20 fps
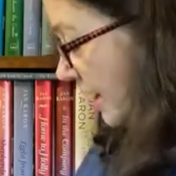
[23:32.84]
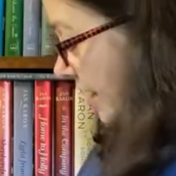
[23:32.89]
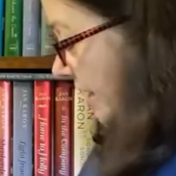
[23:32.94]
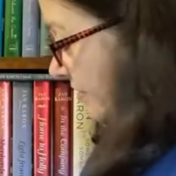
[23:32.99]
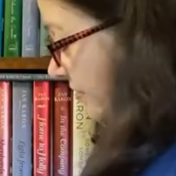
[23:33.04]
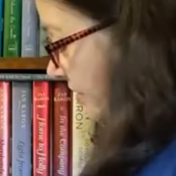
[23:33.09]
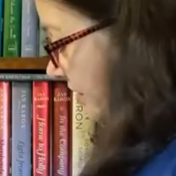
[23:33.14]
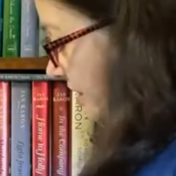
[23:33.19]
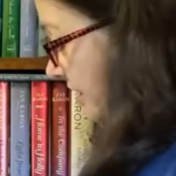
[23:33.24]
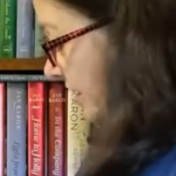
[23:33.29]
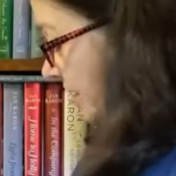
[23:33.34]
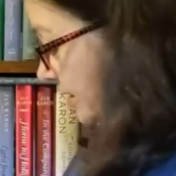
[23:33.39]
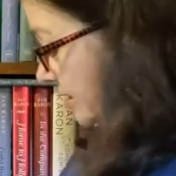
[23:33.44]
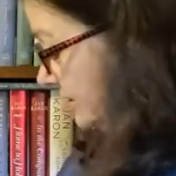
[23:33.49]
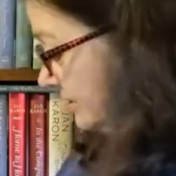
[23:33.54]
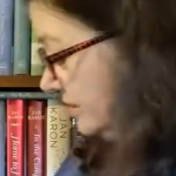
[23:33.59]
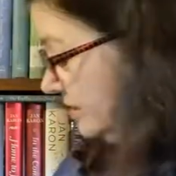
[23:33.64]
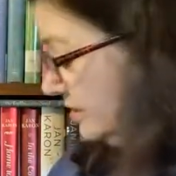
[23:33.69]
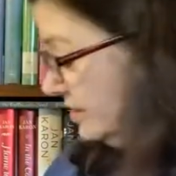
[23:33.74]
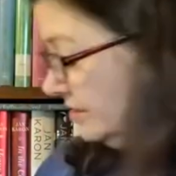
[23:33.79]
And
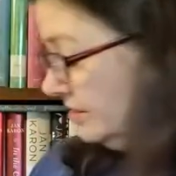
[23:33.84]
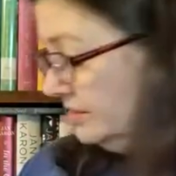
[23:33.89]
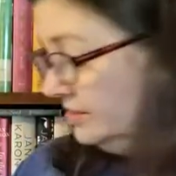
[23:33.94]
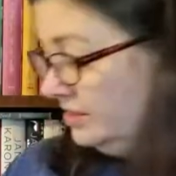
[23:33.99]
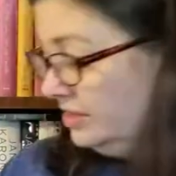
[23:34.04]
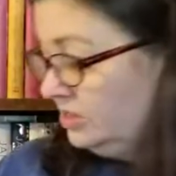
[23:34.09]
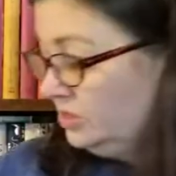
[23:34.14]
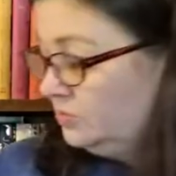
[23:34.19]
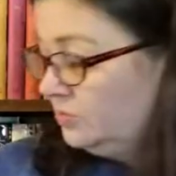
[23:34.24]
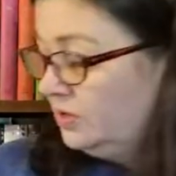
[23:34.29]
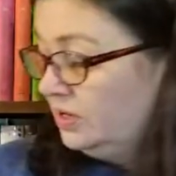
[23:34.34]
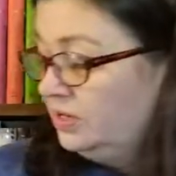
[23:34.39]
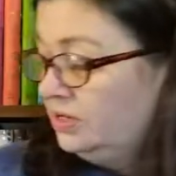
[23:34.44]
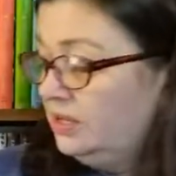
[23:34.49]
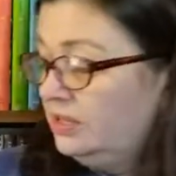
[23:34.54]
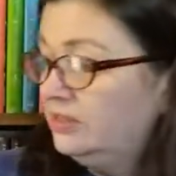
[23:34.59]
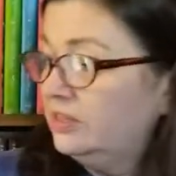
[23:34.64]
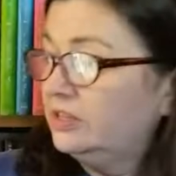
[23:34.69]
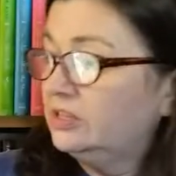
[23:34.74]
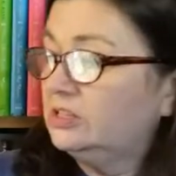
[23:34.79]
then this one,
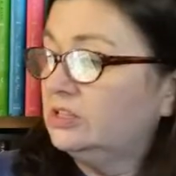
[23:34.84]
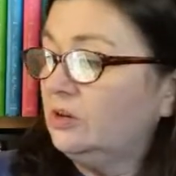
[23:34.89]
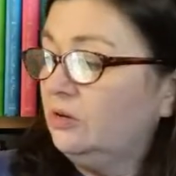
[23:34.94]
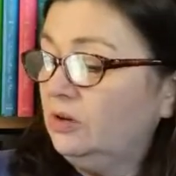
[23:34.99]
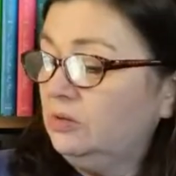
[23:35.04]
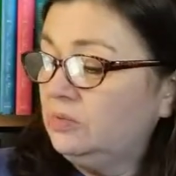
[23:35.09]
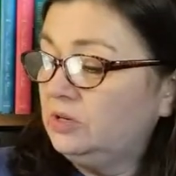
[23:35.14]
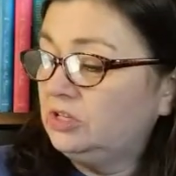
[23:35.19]
The Sewing